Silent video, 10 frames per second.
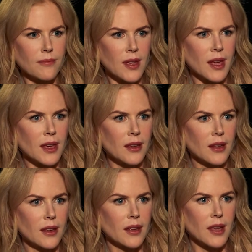me
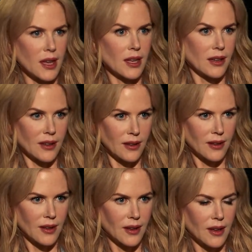in.
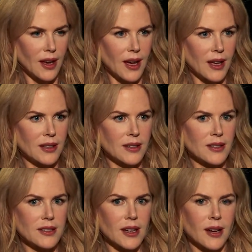
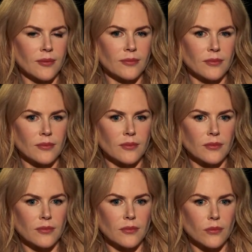And
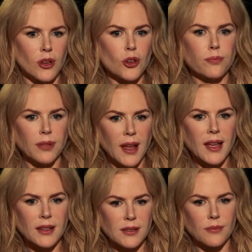when you're
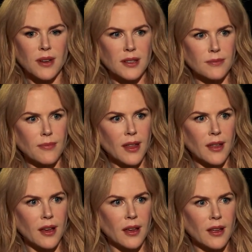playing somebody's
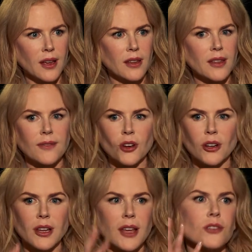mother, they've got
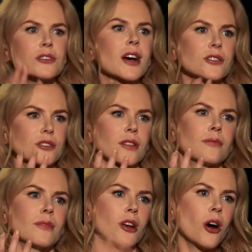to let you touch
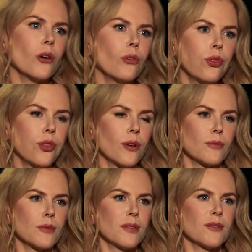them and hold them
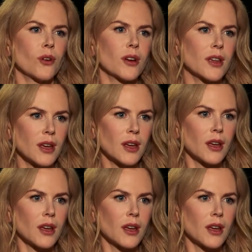and be very